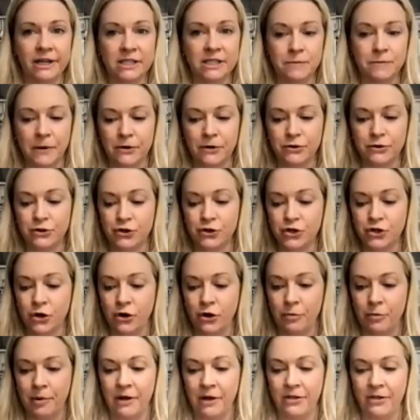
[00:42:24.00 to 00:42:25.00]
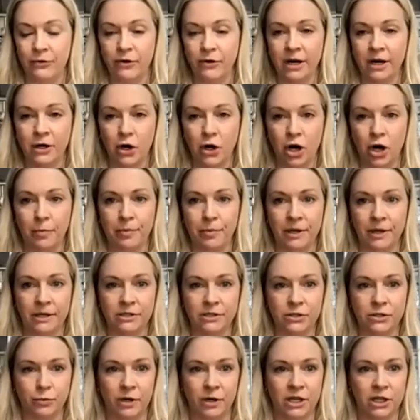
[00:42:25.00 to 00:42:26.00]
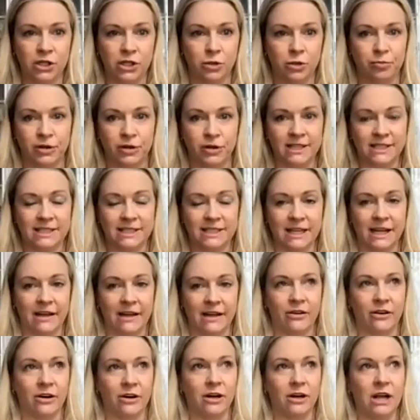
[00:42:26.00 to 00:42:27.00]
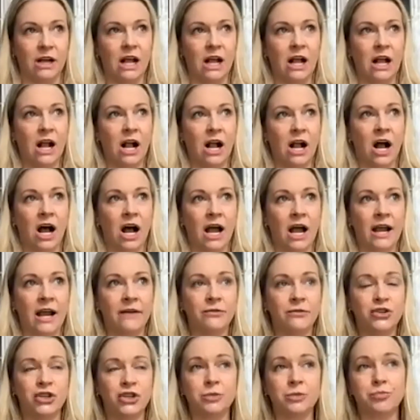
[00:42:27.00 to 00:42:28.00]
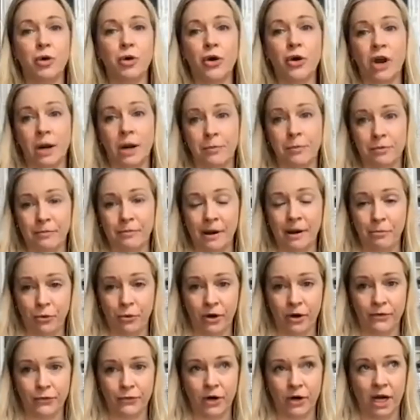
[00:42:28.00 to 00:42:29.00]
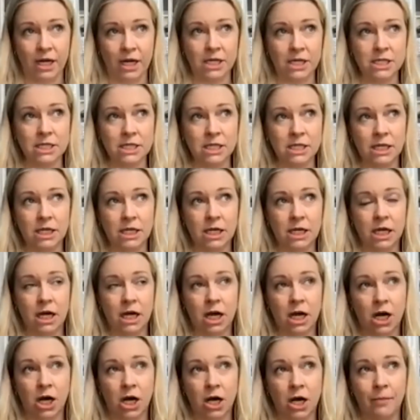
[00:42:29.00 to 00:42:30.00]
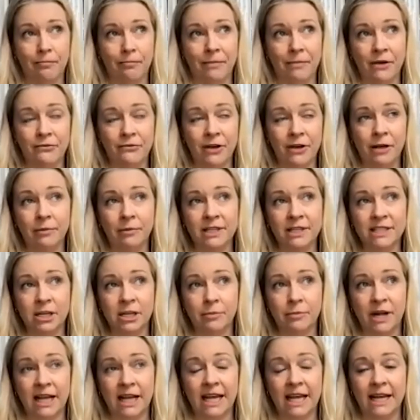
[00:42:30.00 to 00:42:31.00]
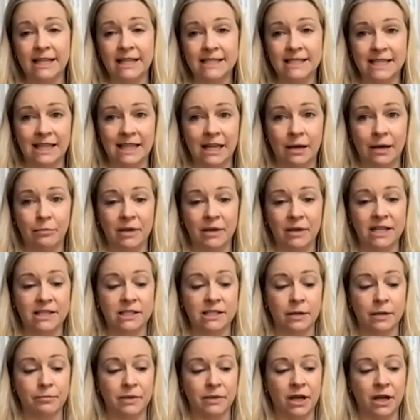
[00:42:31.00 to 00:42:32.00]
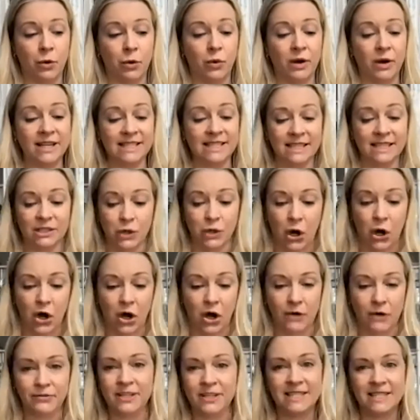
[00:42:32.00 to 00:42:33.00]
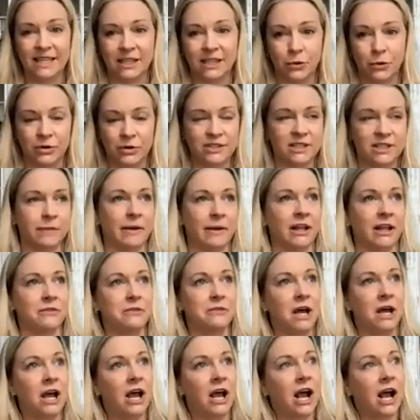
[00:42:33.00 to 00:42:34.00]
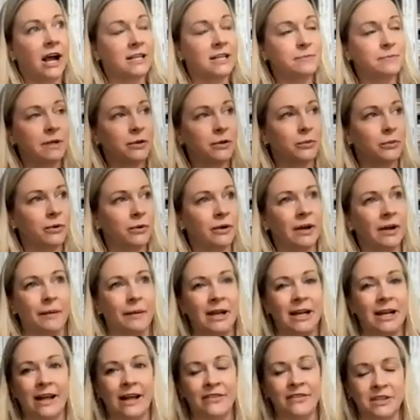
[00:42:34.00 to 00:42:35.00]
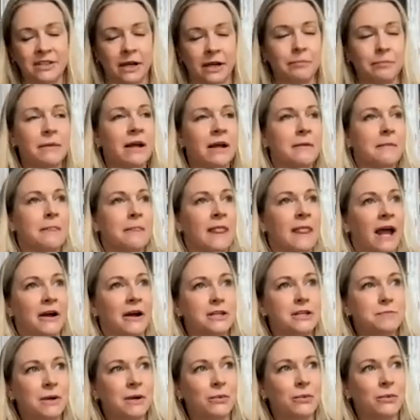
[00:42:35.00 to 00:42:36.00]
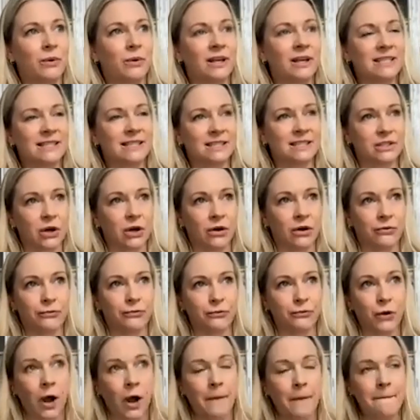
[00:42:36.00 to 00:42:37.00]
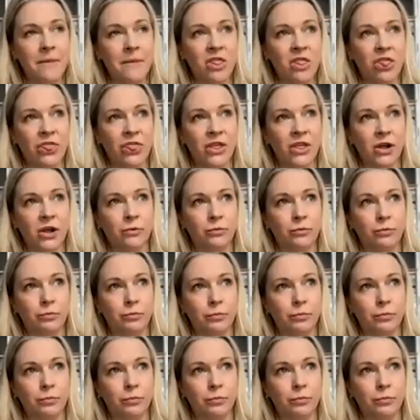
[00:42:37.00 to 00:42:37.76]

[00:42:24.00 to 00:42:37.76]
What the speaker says: Spears to show up on the red carpet so we could do press together. I have just broken up with my boyfriend. My family's there, but I can't see them because I'm being whisked off. This is like the worst day of my life. At the time, I was being whisked from the